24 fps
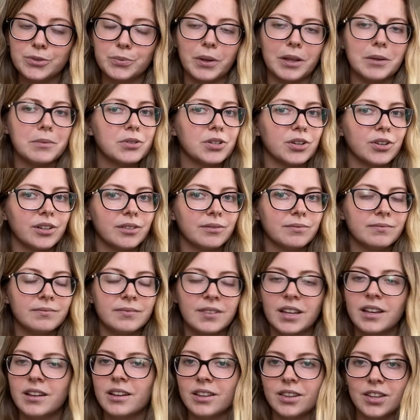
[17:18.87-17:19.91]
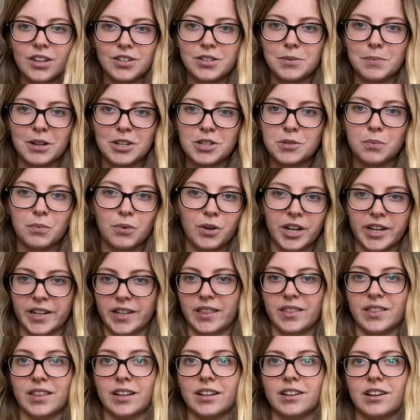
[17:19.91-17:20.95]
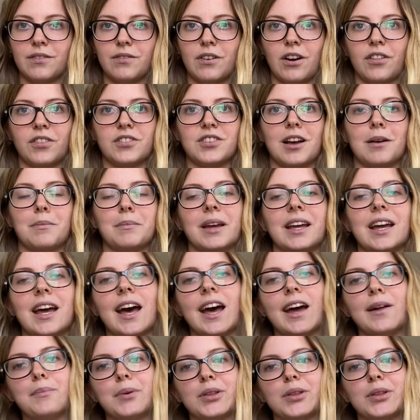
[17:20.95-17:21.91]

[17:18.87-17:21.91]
Well, I'm sure there's a bunch more I can think of off top of my head,